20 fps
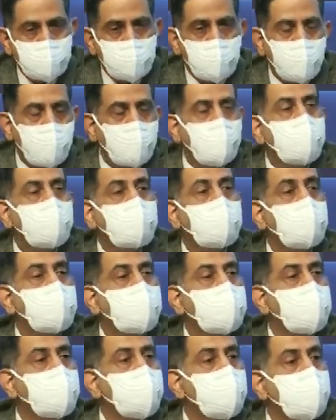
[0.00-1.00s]
and
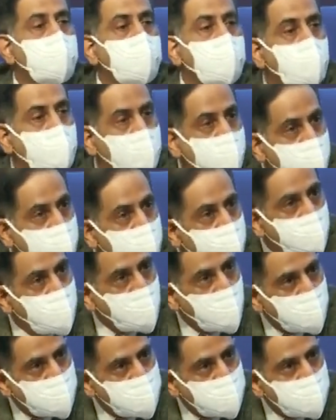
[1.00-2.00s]
continue to wear
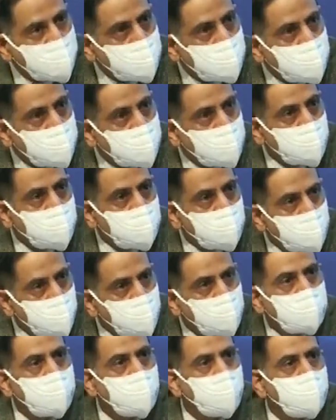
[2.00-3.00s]
masks. So
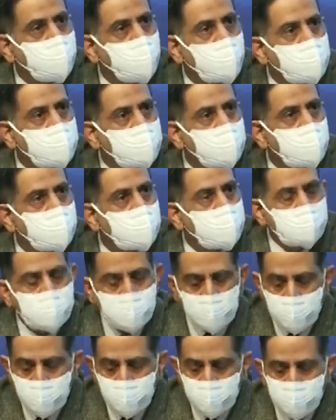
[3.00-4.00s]
use of mask is
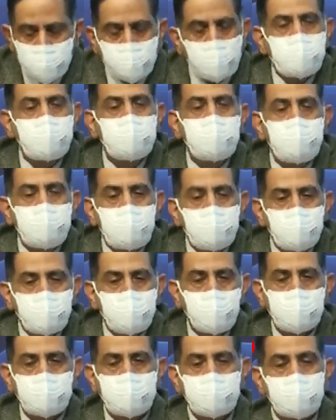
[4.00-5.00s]
vitally
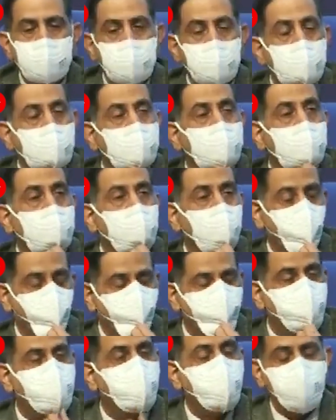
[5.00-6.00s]
important
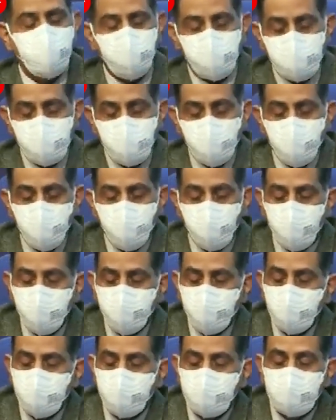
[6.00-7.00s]
when you are doing home
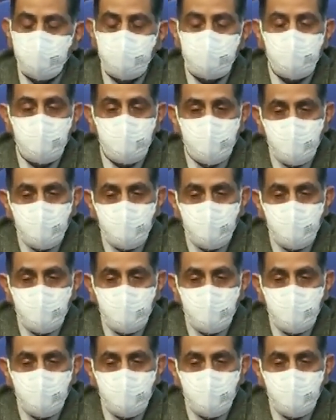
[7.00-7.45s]
quarantine